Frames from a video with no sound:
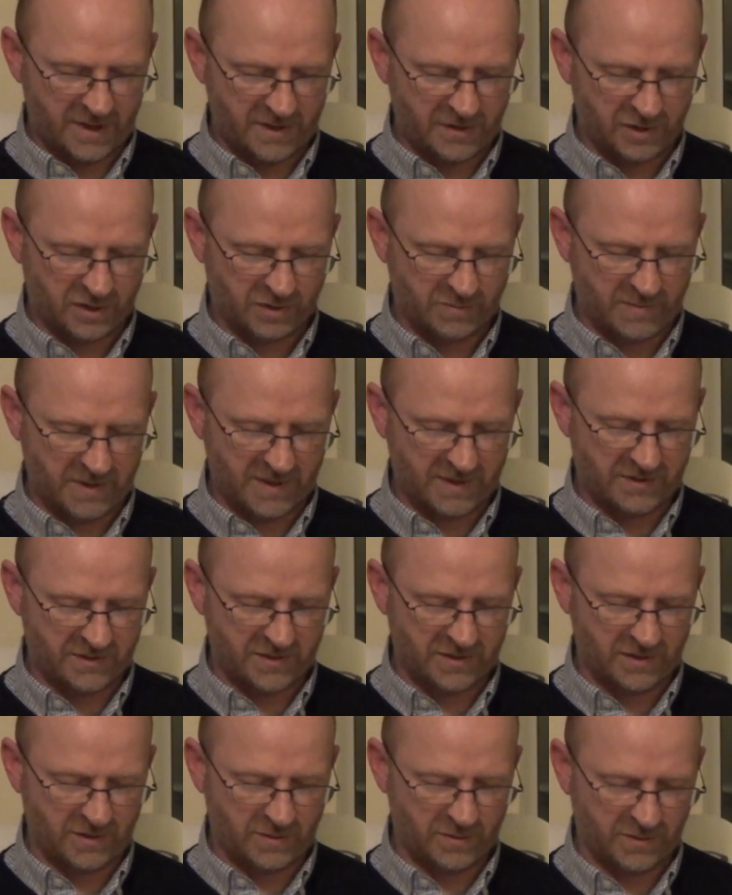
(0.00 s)
It just means
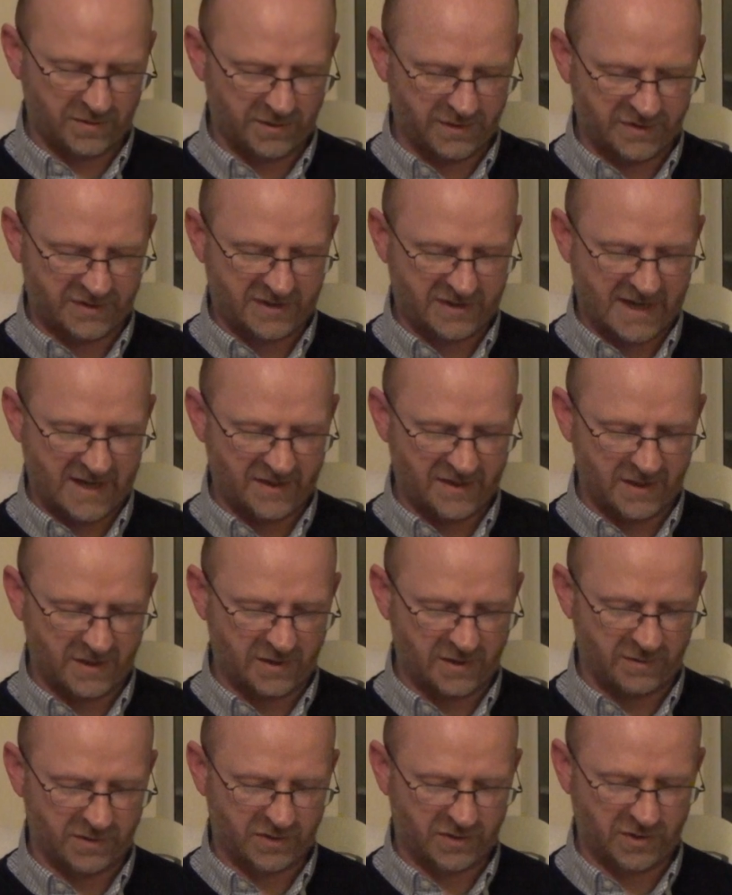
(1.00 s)
that you understand that
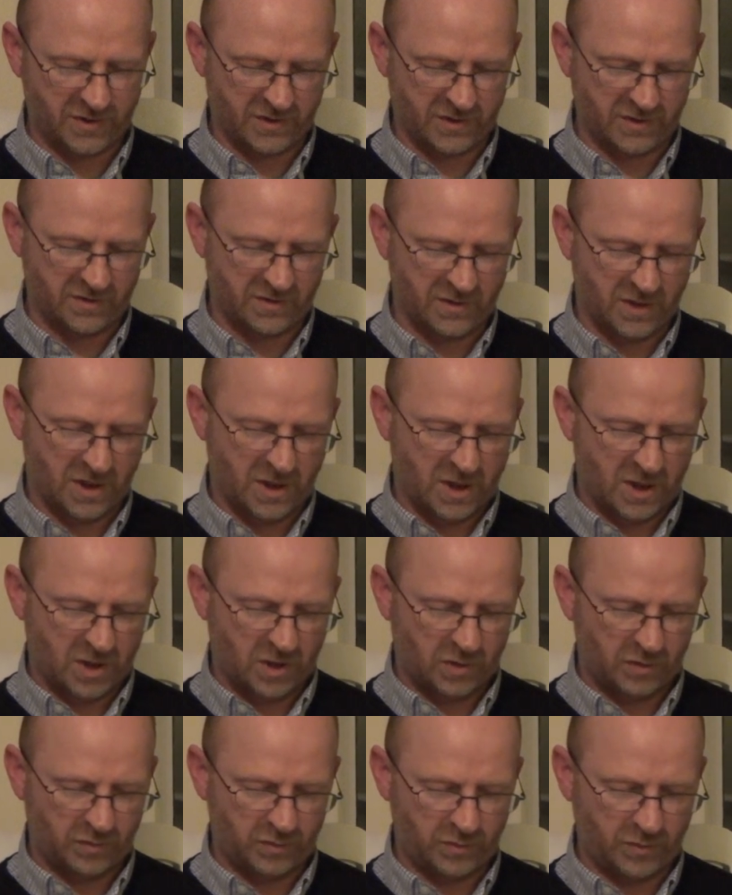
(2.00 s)
there are certain
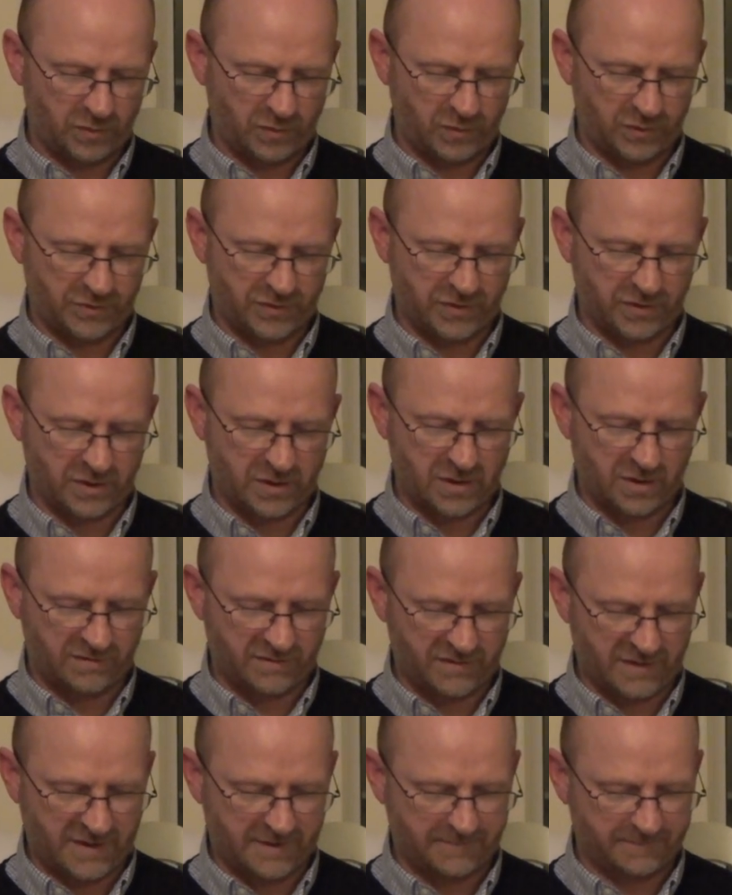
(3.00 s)
rules that
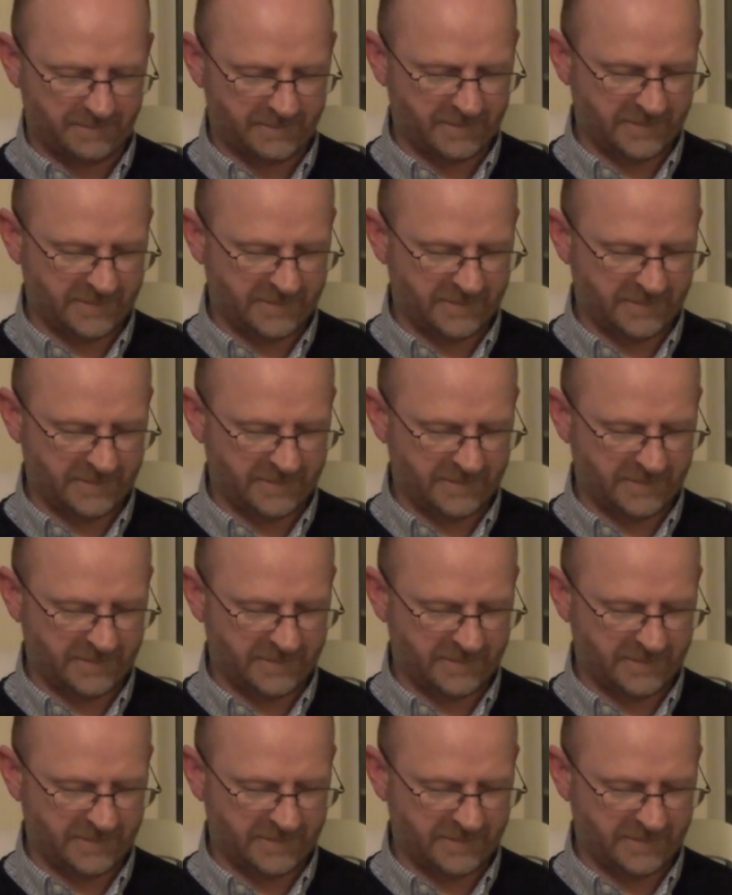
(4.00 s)
govern it.